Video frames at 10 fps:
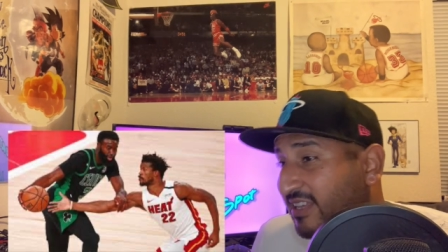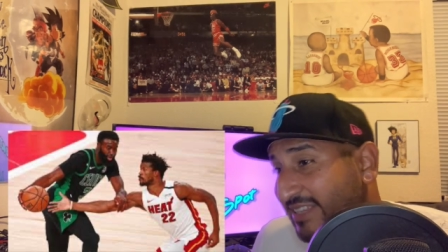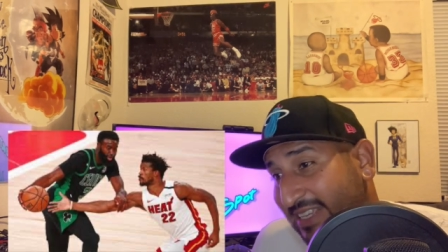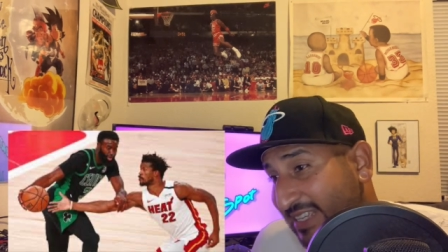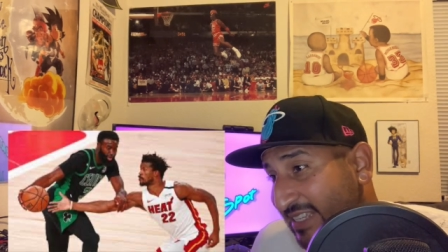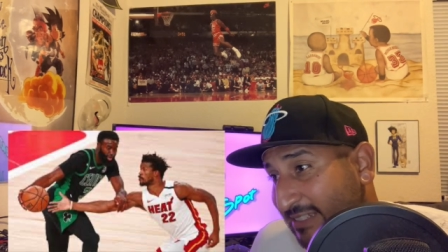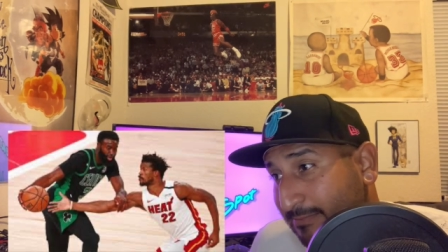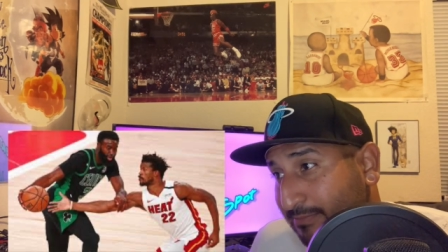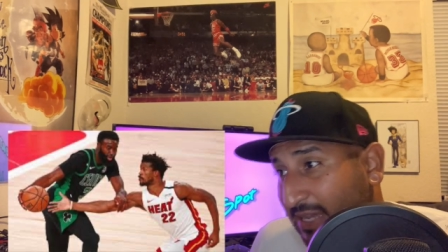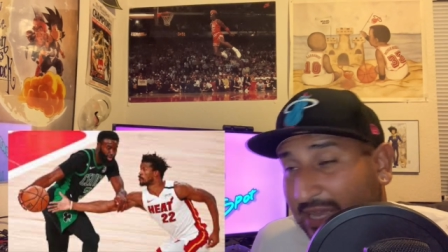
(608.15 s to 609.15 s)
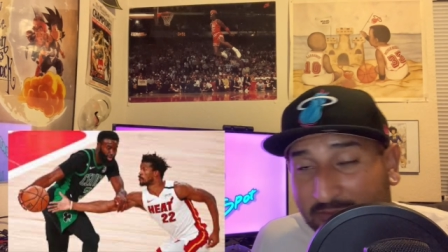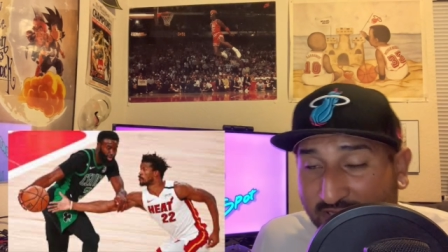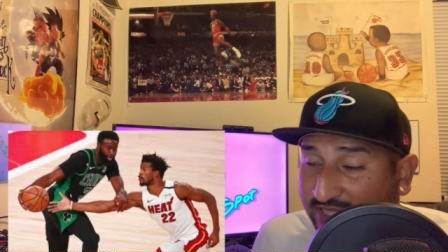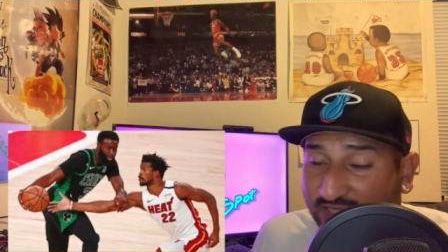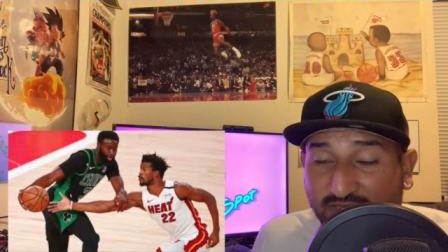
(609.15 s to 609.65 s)
and Bam
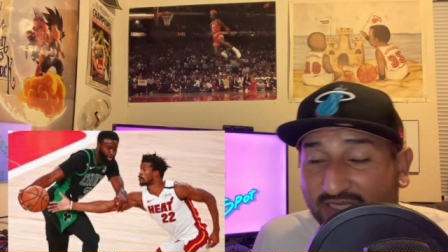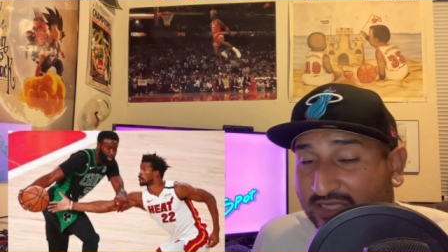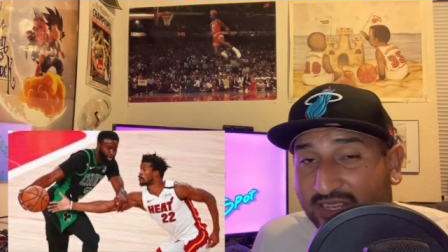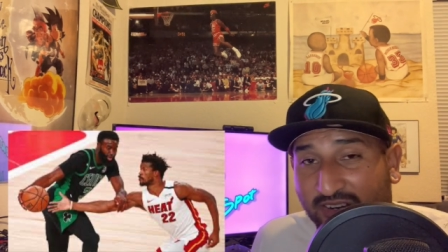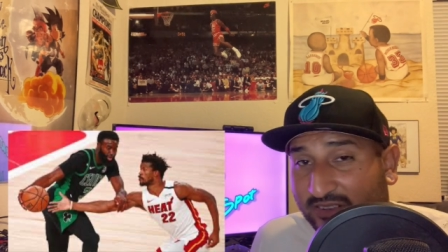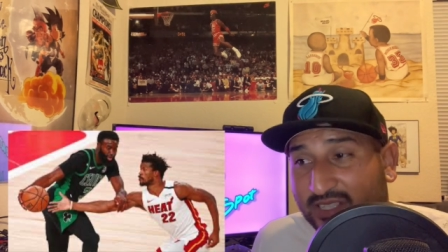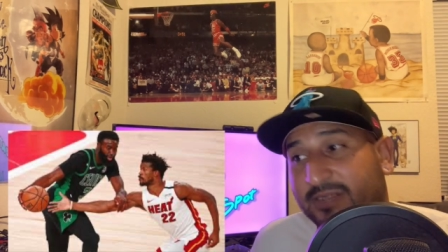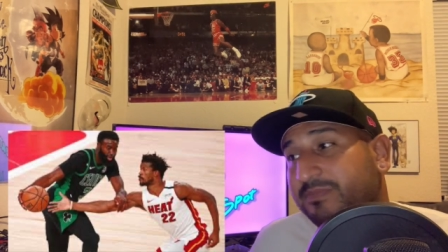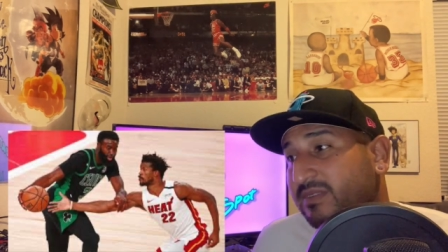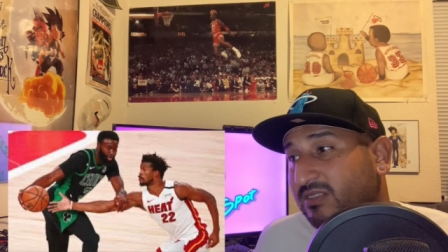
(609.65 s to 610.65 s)
wasn't doing his thing early.